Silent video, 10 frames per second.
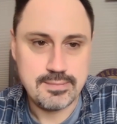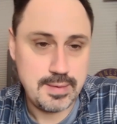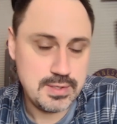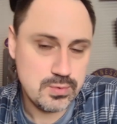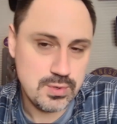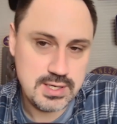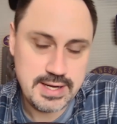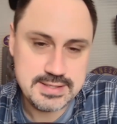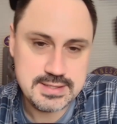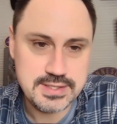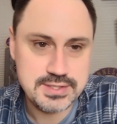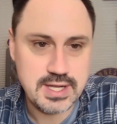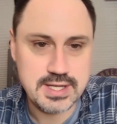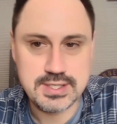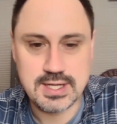Maybe you roll the dice on a
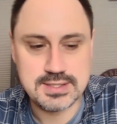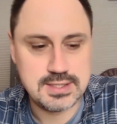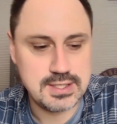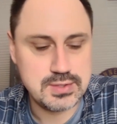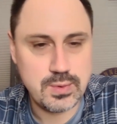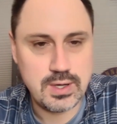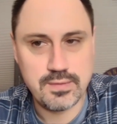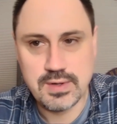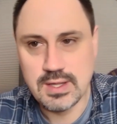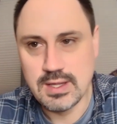Zion Johnson at 12.